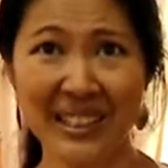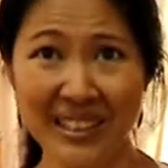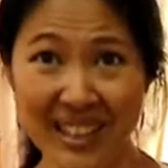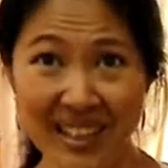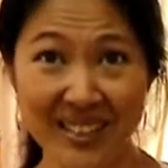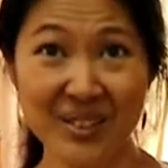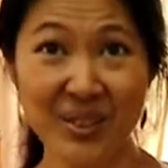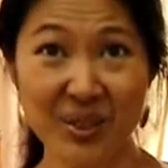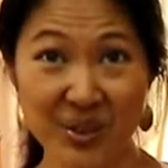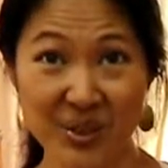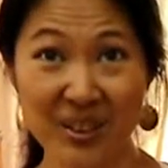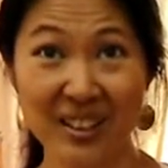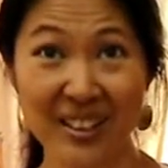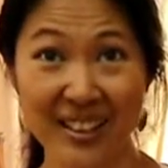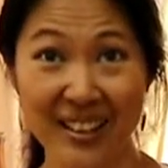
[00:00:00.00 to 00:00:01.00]
Yeah, so it's
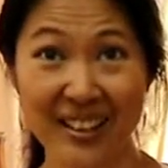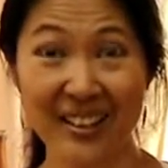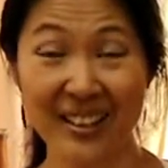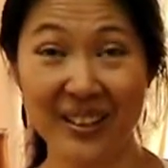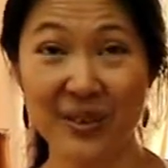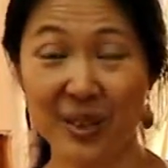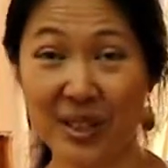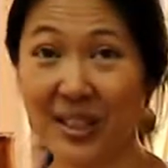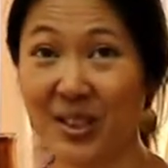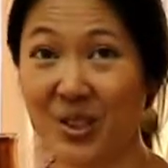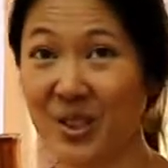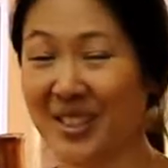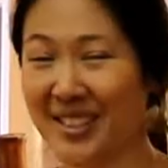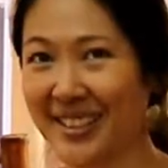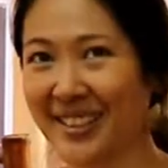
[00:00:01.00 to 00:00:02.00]
really, really
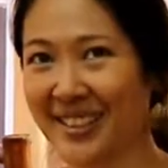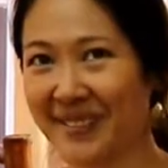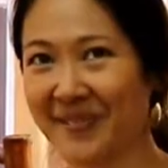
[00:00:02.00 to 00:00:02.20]
interesting.